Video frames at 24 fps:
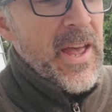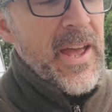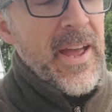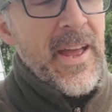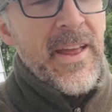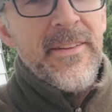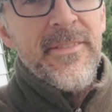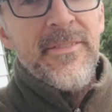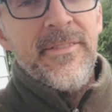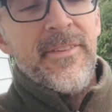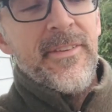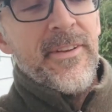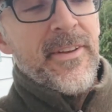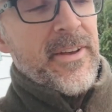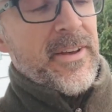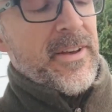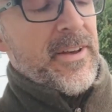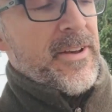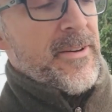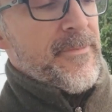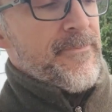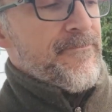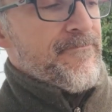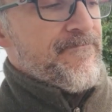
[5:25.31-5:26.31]
And
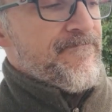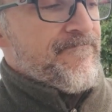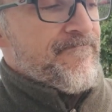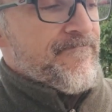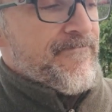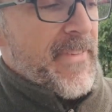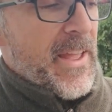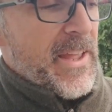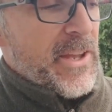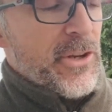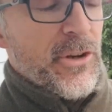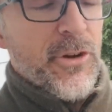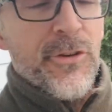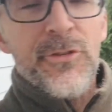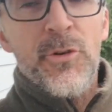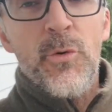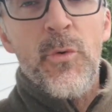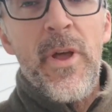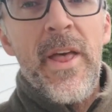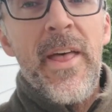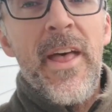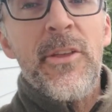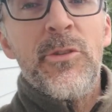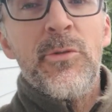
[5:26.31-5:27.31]
um, you know, so
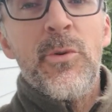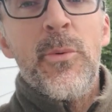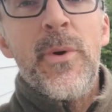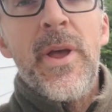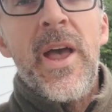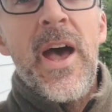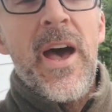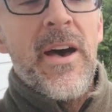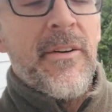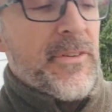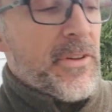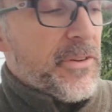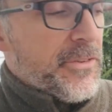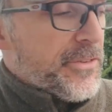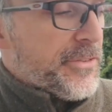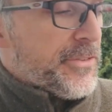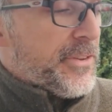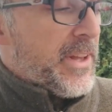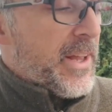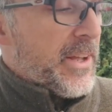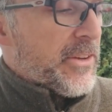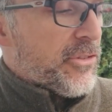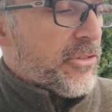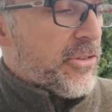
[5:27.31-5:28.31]
we, that's why we have a
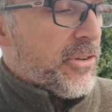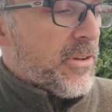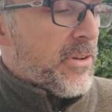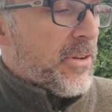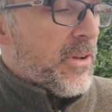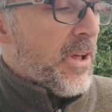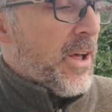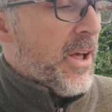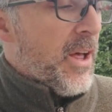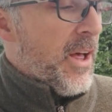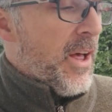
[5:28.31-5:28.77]
selection